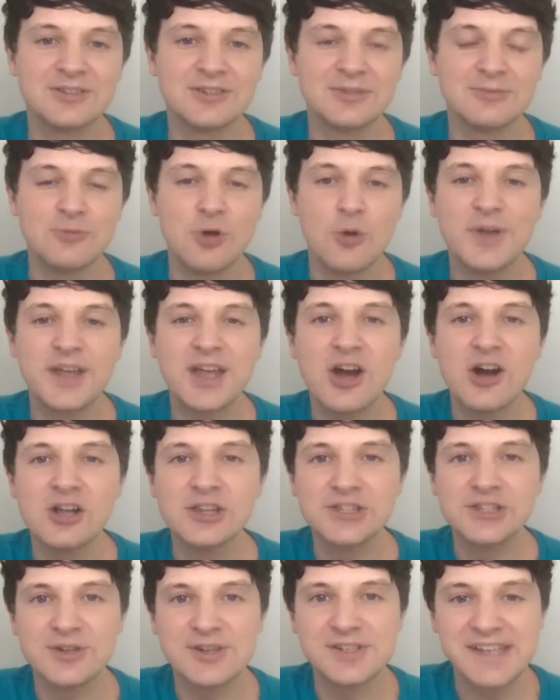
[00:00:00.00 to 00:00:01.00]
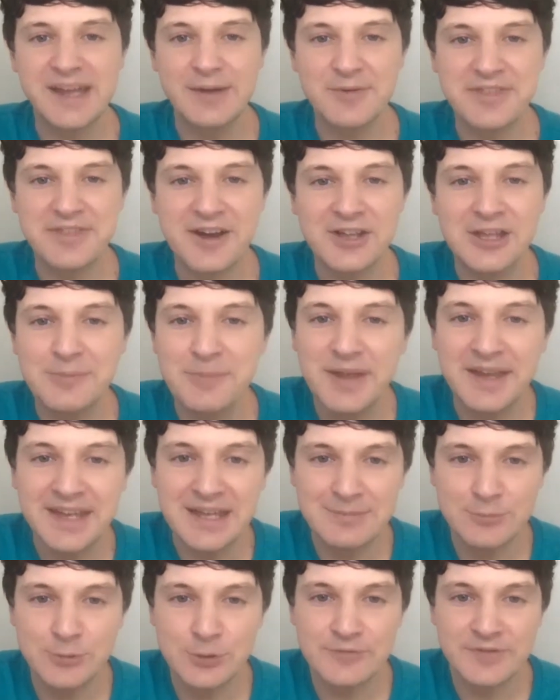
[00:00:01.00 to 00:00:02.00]
well, we can't do it, Zayn, without you
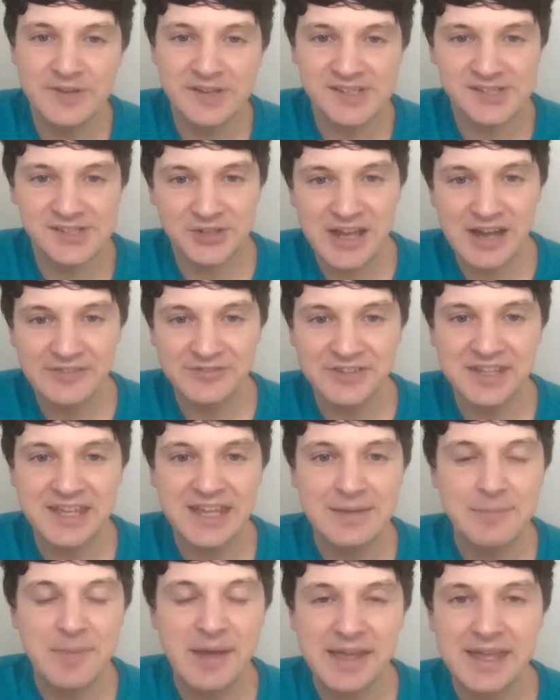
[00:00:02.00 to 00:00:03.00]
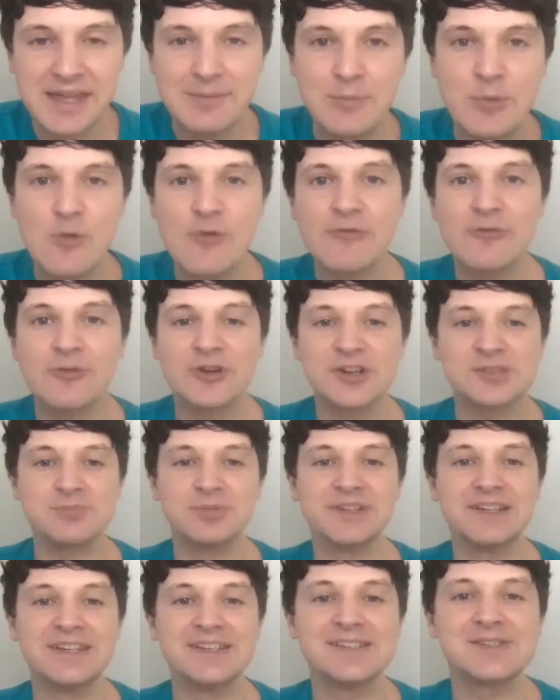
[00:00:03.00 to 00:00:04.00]
making movies. So you have to keep making more for us,
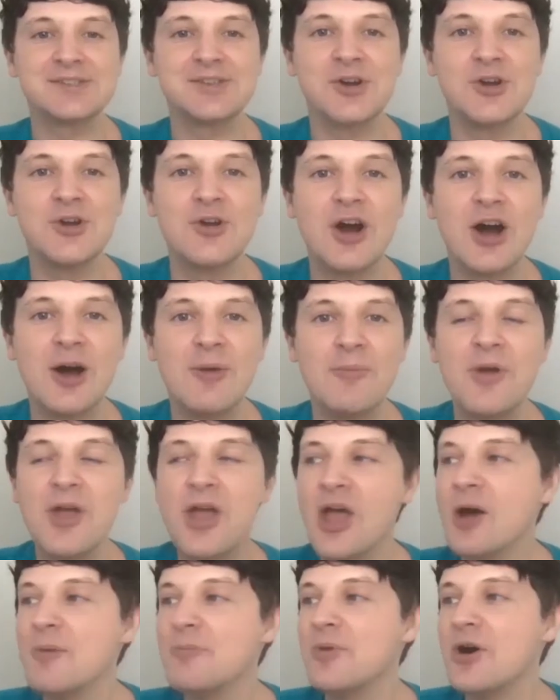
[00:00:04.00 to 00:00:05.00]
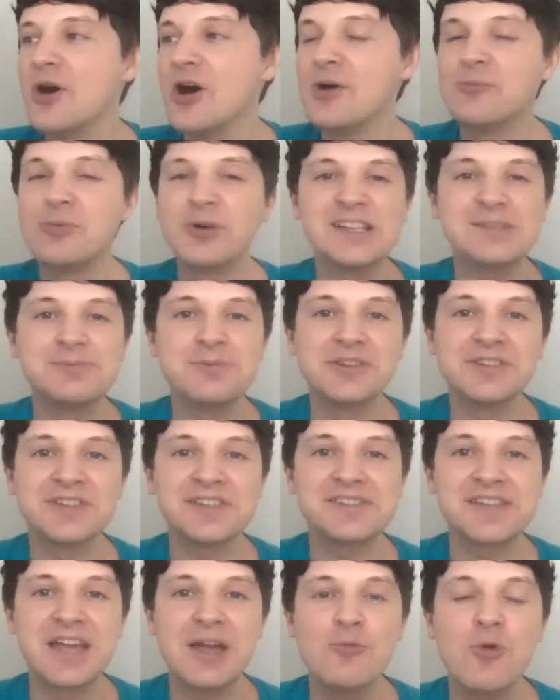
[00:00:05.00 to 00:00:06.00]
please. So um, it brings me on to
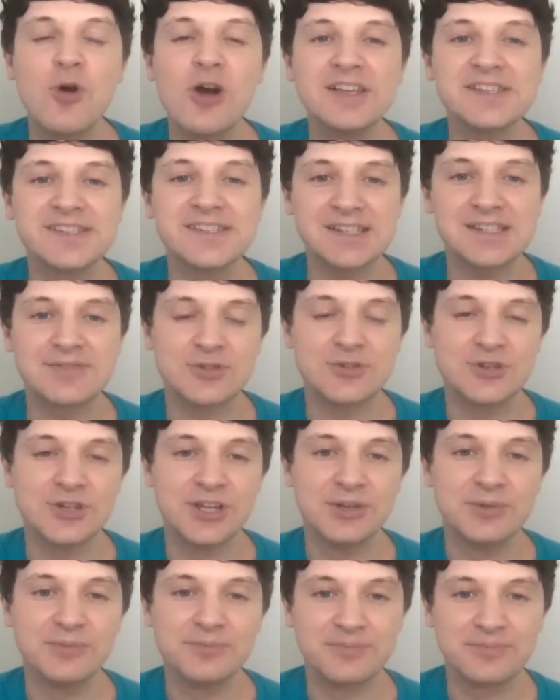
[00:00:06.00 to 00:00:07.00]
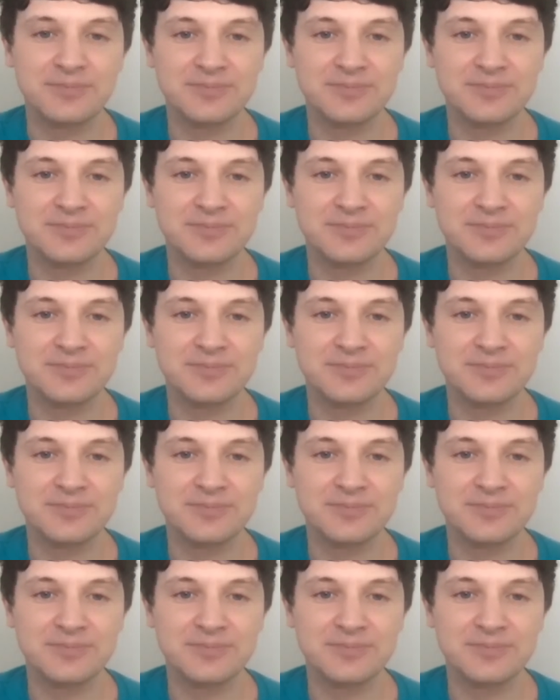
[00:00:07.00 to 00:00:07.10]
say, what is next for you?